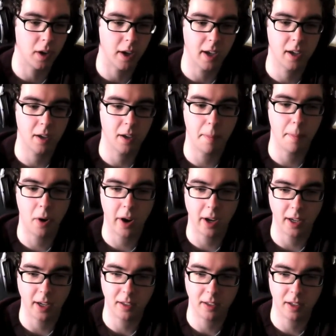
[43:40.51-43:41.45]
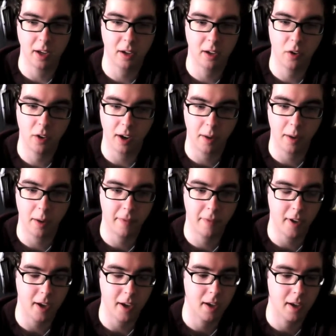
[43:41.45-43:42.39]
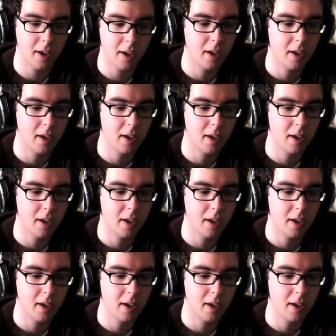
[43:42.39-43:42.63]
like, MyNintendo Club thing,